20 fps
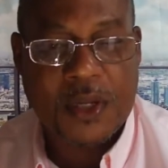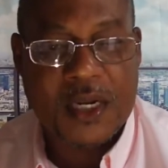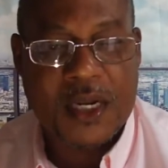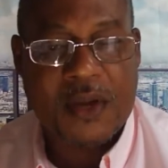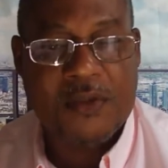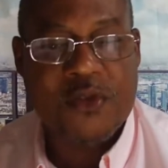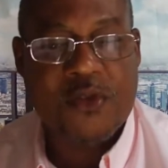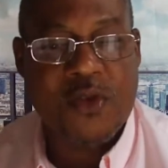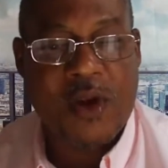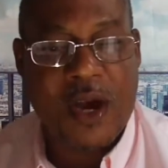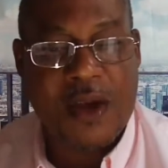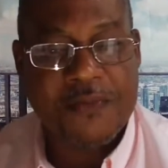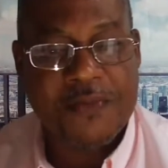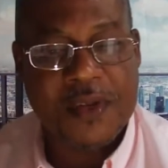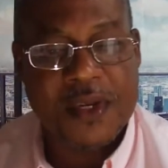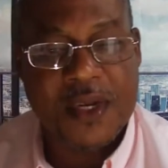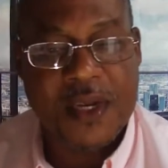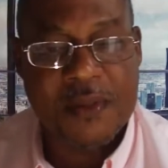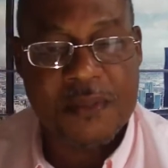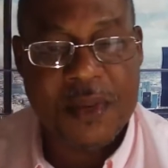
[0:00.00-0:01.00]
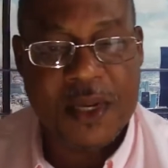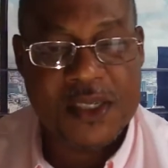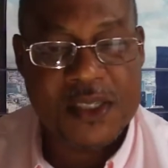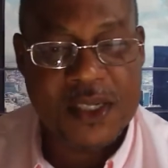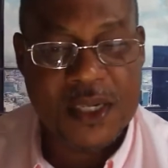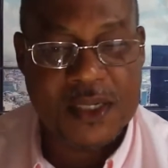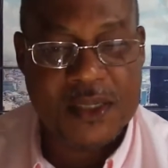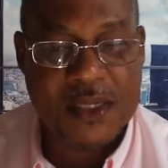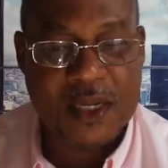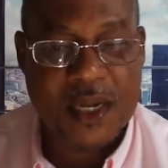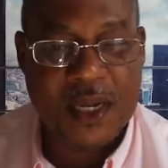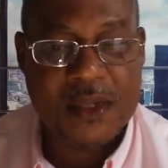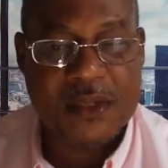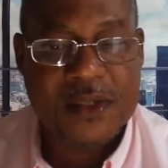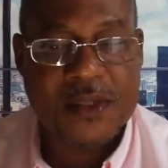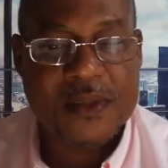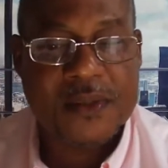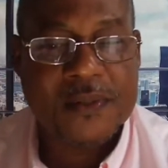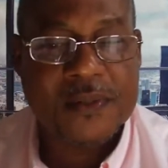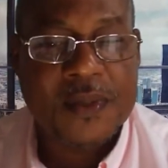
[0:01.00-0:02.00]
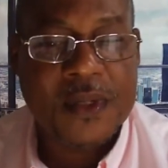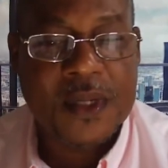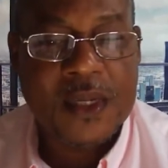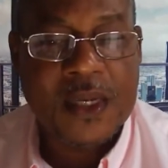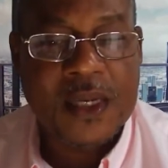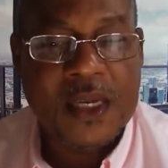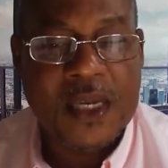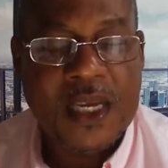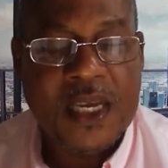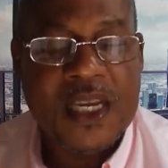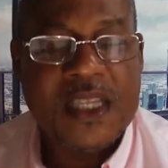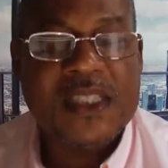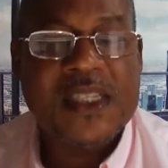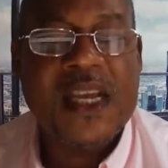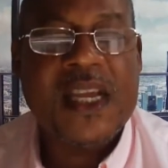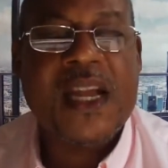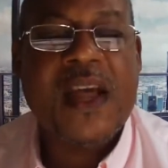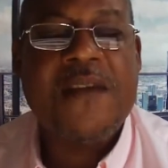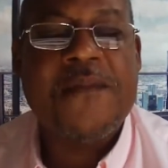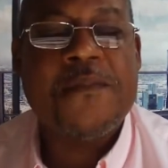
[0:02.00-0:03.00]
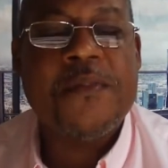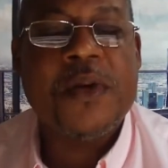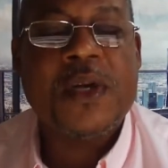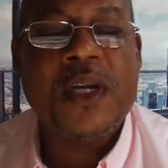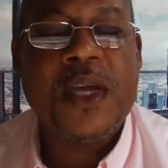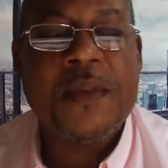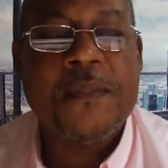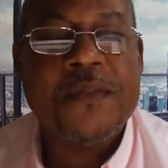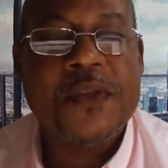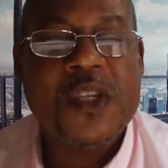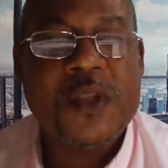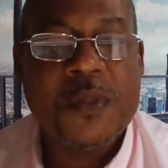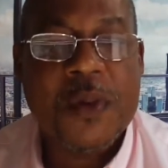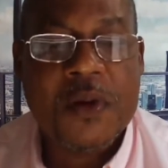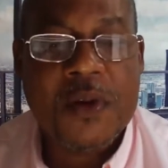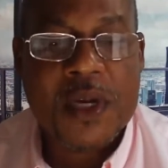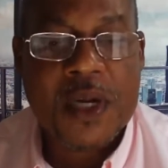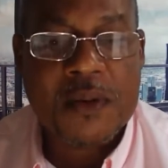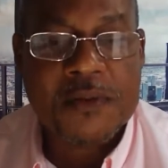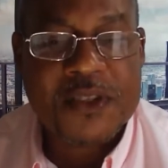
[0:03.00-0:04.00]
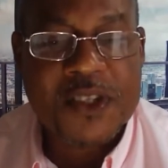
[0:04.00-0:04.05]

and I've grafted in my Gentiles. He said, and I put a spirit of